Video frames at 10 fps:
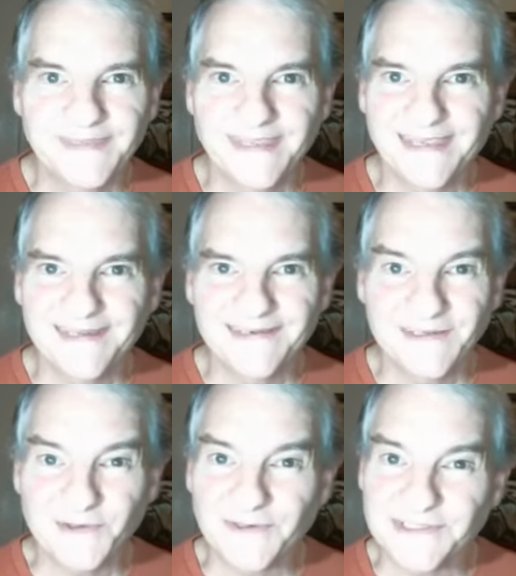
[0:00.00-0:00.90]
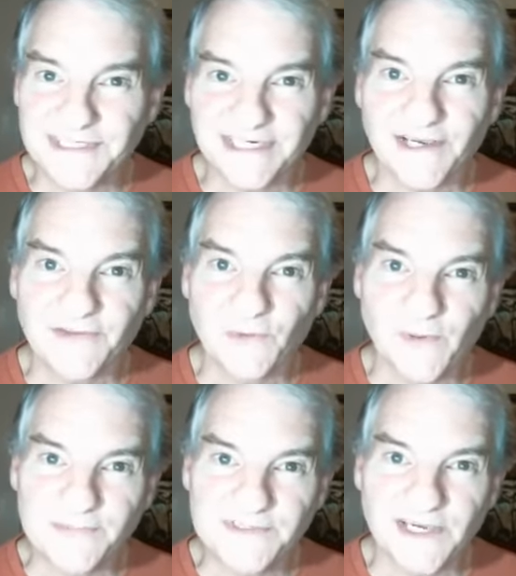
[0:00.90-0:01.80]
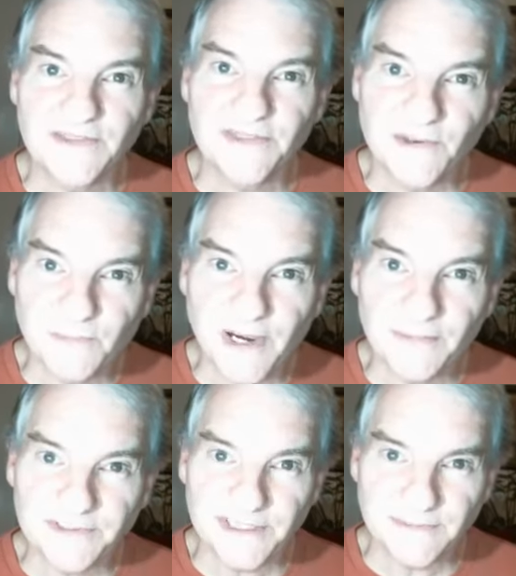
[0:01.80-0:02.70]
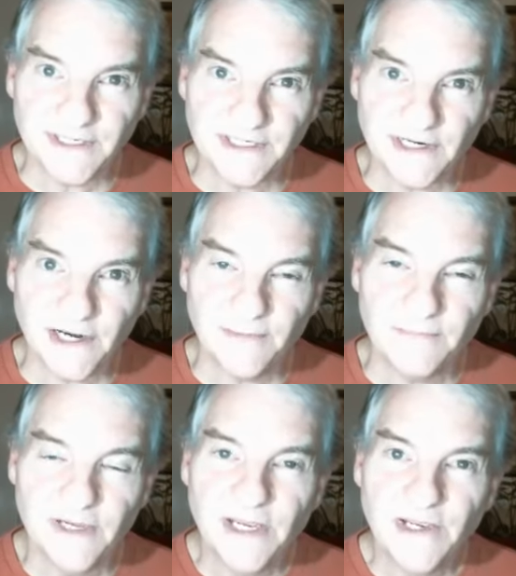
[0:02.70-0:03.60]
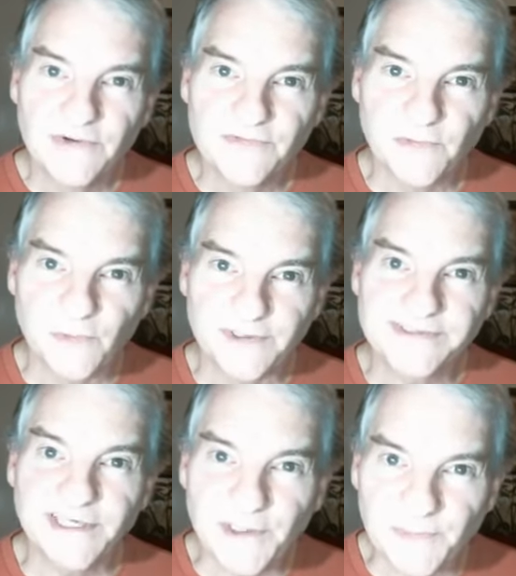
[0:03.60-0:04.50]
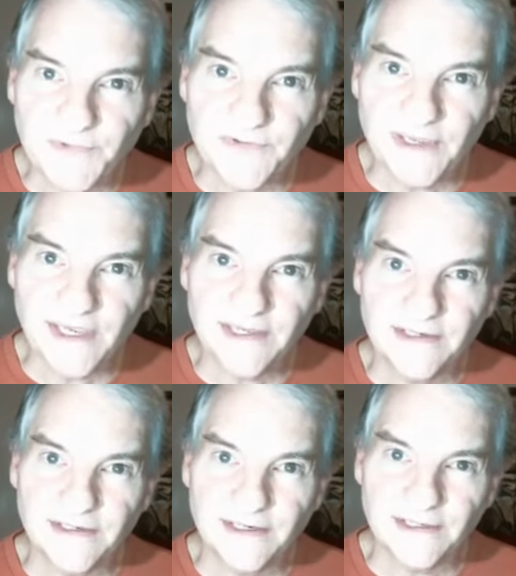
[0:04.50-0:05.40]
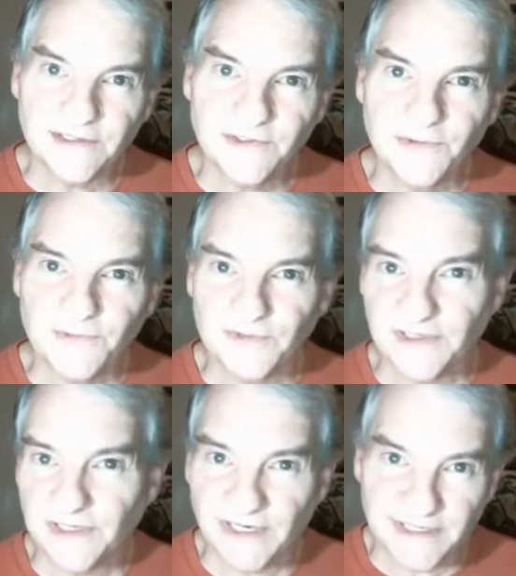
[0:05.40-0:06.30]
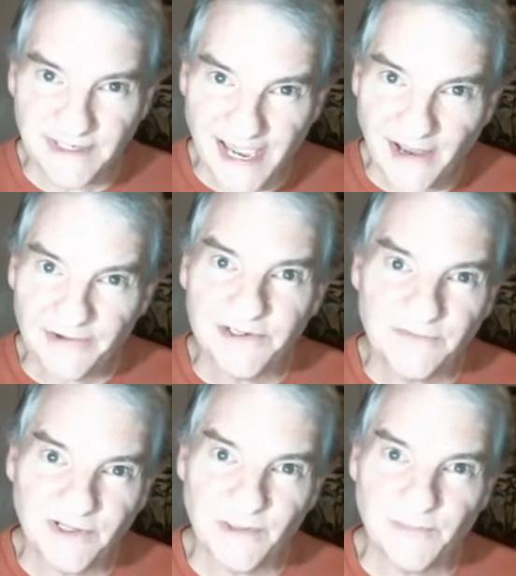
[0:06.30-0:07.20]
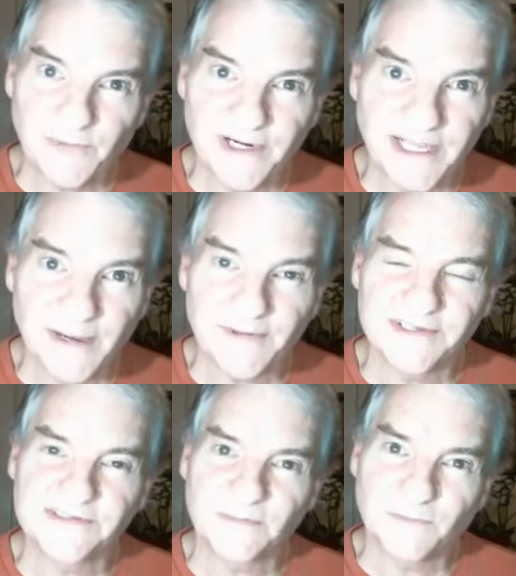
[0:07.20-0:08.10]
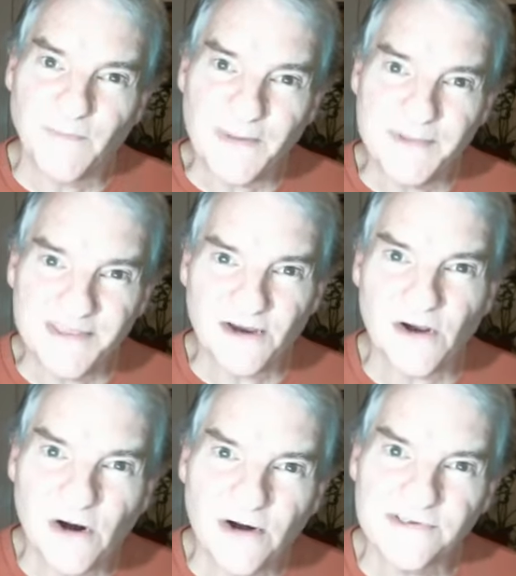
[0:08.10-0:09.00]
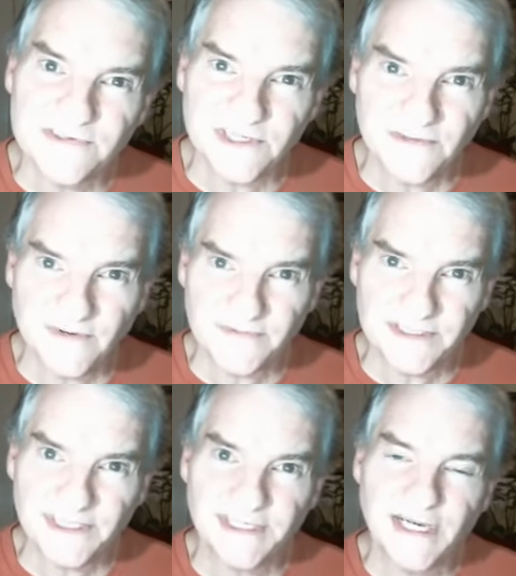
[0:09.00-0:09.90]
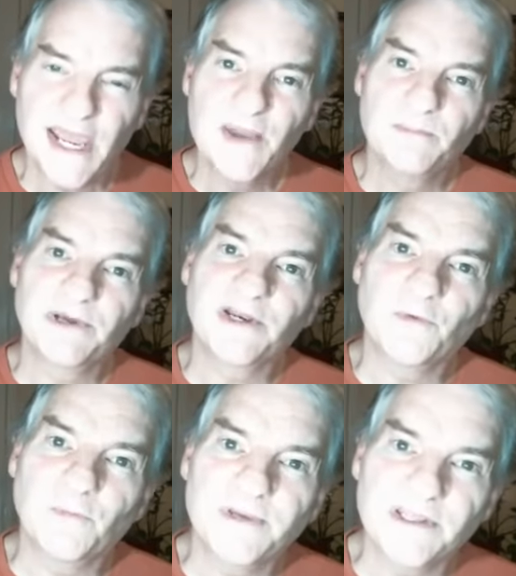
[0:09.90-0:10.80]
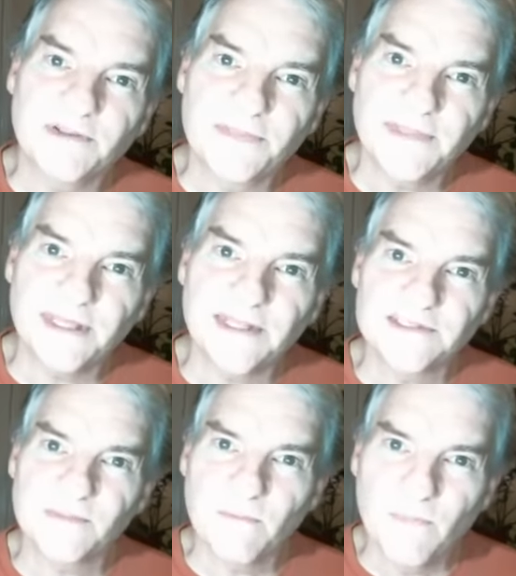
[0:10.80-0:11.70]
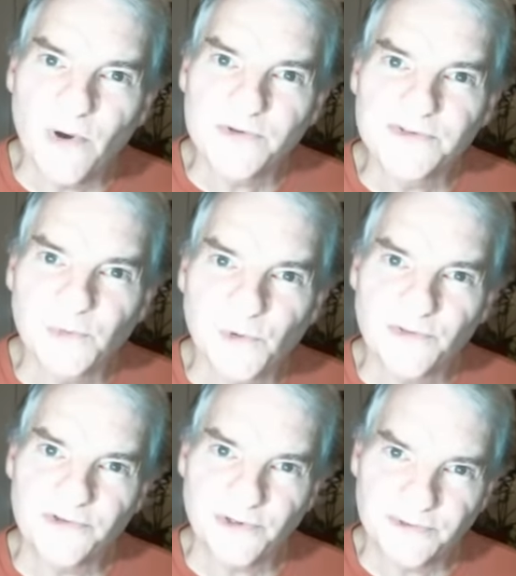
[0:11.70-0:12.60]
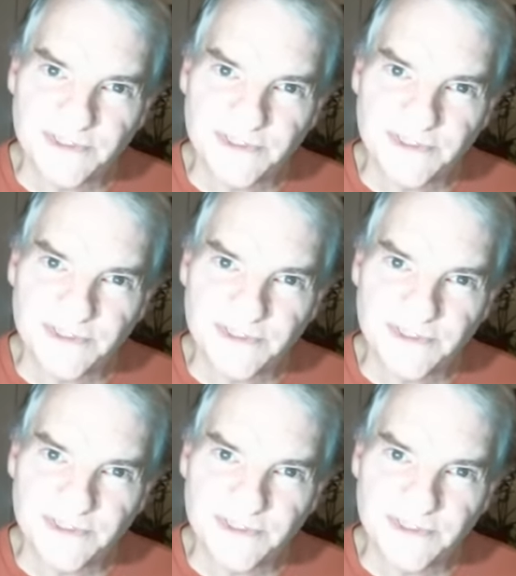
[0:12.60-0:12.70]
and you can check out the website thebibleteam.com for tips and uh, clues on, on how to develop a reading habit. It might be the hardest thing you've ever done, but it will be the thing that's most worth your